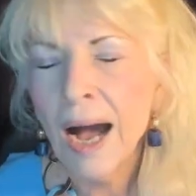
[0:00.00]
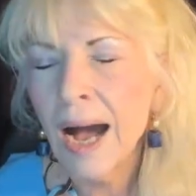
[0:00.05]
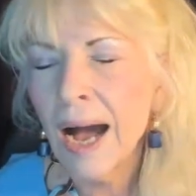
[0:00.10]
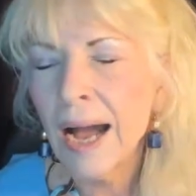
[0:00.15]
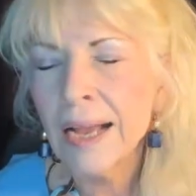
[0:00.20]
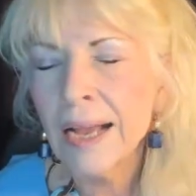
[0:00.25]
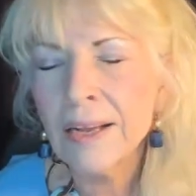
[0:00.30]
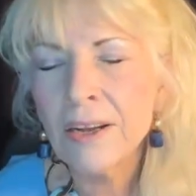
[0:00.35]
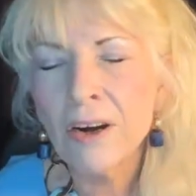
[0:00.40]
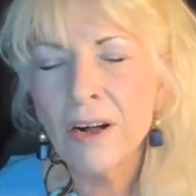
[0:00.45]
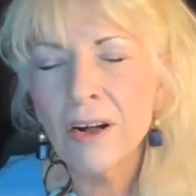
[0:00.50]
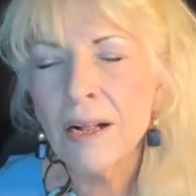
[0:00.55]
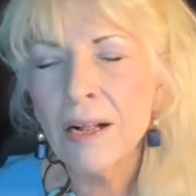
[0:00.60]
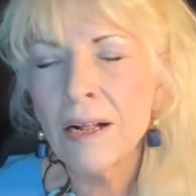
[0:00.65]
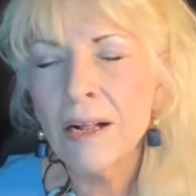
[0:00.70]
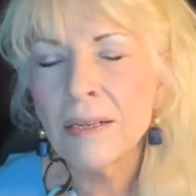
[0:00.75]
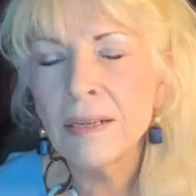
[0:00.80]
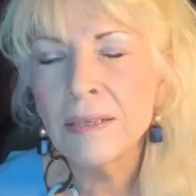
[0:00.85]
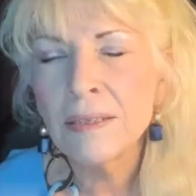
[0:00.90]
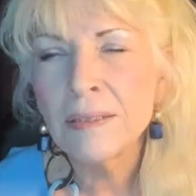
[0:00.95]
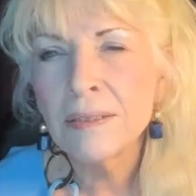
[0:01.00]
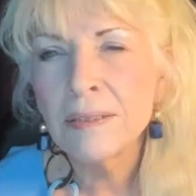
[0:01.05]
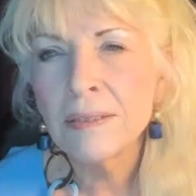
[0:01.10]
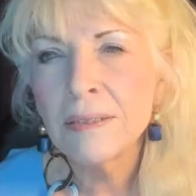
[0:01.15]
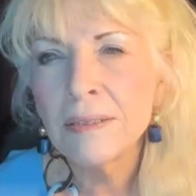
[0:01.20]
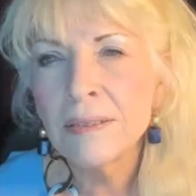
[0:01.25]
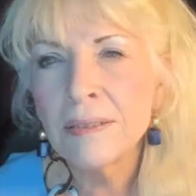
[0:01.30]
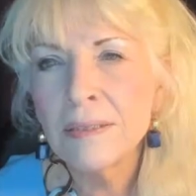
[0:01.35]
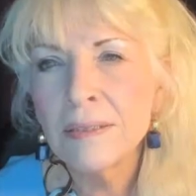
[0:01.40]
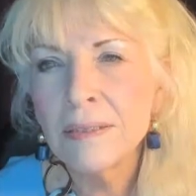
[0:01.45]
I call
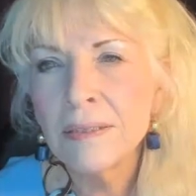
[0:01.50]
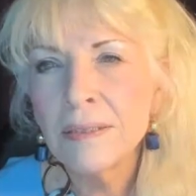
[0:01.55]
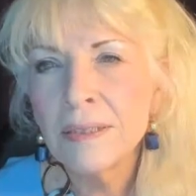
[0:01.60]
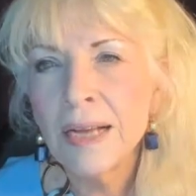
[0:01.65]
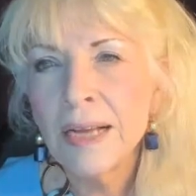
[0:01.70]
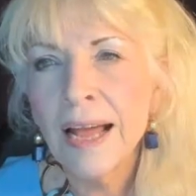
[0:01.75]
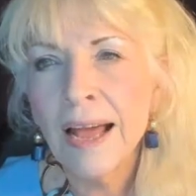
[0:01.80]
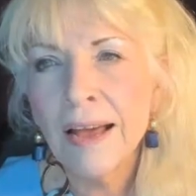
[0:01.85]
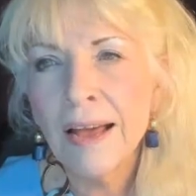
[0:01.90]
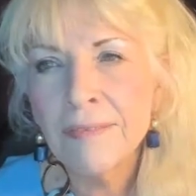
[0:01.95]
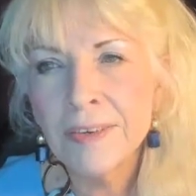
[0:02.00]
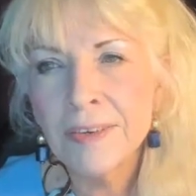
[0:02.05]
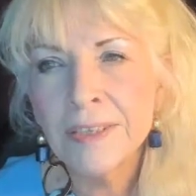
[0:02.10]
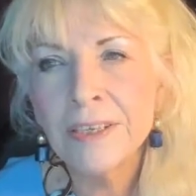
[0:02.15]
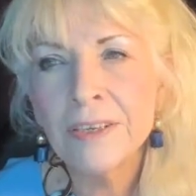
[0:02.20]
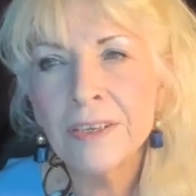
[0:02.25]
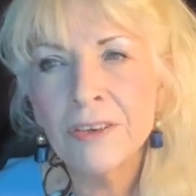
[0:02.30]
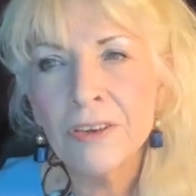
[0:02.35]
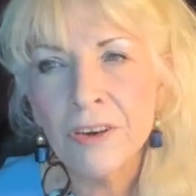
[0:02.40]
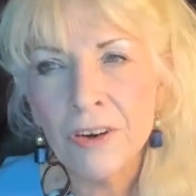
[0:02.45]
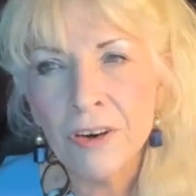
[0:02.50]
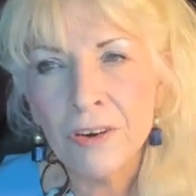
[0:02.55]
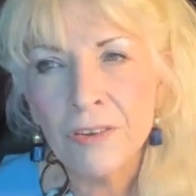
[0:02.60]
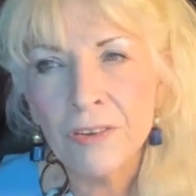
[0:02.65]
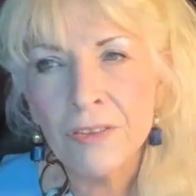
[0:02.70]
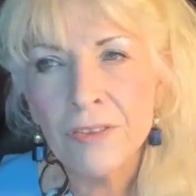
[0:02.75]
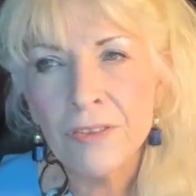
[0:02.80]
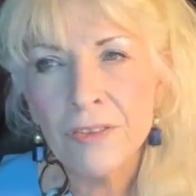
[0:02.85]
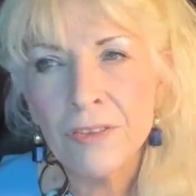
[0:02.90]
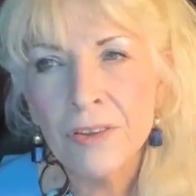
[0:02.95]
heaven and
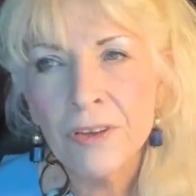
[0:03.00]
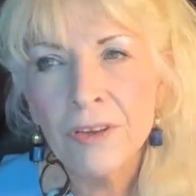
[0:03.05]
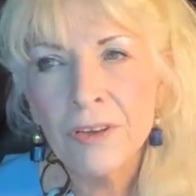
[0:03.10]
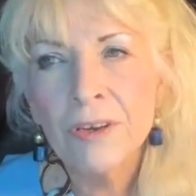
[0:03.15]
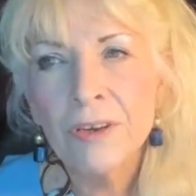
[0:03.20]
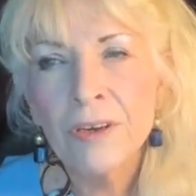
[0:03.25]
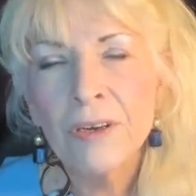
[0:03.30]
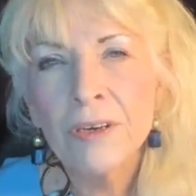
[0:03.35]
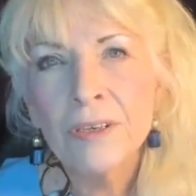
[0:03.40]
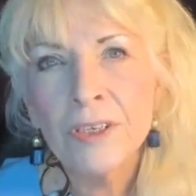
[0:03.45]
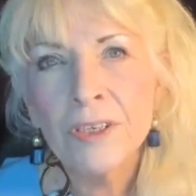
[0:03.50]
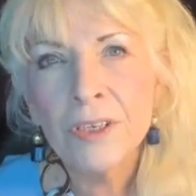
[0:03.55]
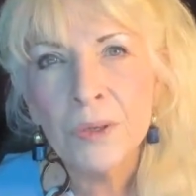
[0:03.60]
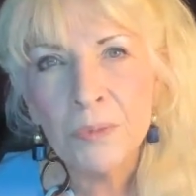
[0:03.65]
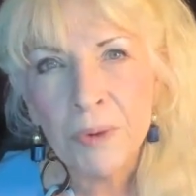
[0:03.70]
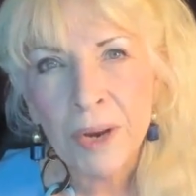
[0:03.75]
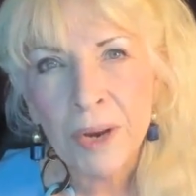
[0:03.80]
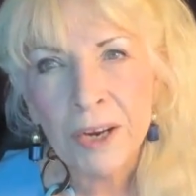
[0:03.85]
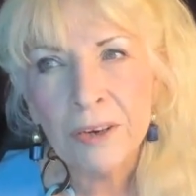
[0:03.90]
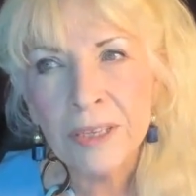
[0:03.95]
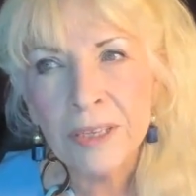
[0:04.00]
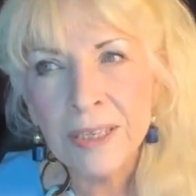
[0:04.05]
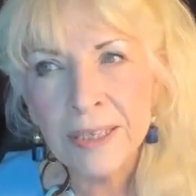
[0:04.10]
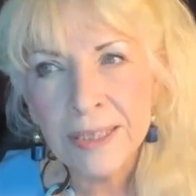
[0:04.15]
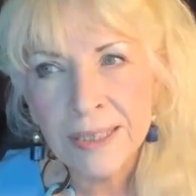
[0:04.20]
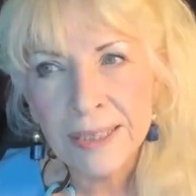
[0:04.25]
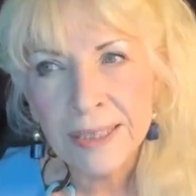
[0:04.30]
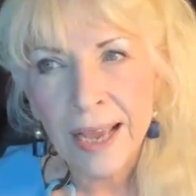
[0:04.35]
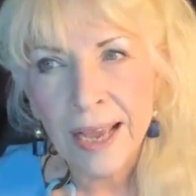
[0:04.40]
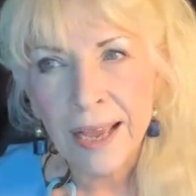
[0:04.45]
earth to record
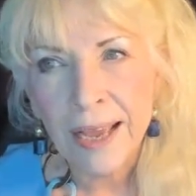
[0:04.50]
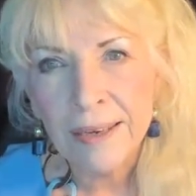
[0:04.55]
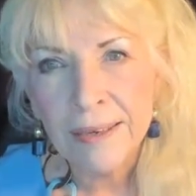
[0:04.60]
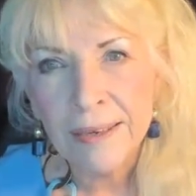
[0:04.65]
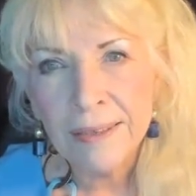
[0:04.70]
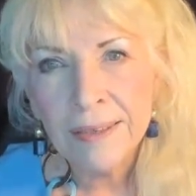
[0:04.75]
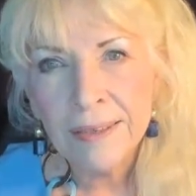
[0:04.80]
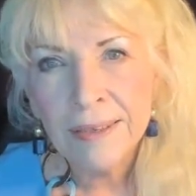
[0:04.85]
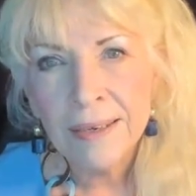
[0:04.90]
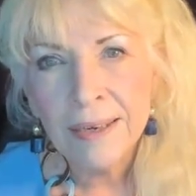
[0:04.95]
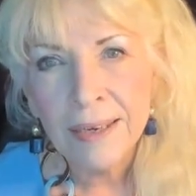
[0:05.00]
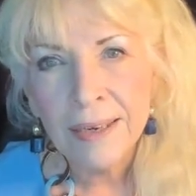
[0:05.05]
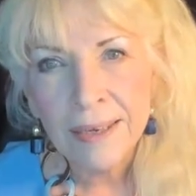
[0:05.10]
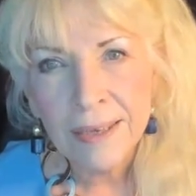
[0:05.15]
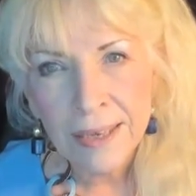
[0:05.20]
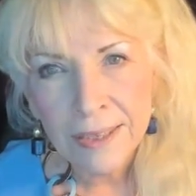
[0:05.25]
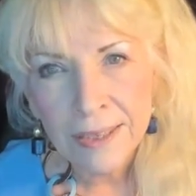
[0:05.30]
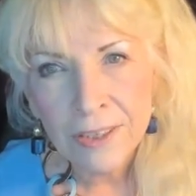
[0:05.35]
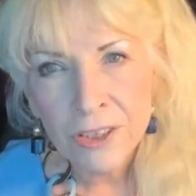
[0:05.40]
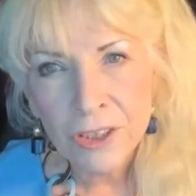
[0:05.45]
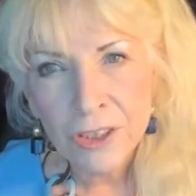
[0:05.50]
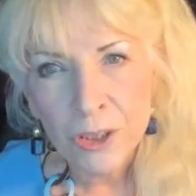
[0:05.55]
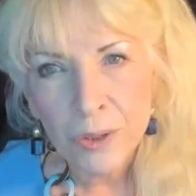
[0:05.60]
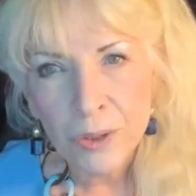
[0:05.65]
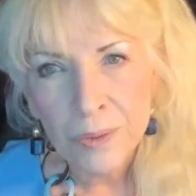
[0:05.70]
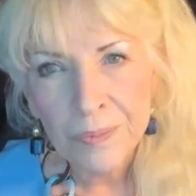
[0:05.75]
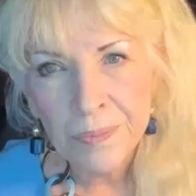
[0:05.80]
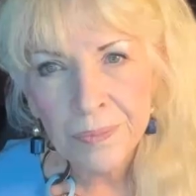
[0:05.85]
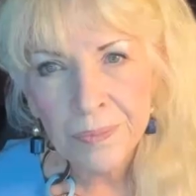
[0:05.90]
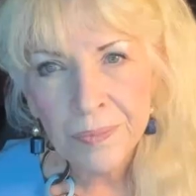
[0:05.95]
this day against
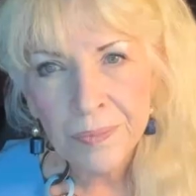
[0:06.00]
you,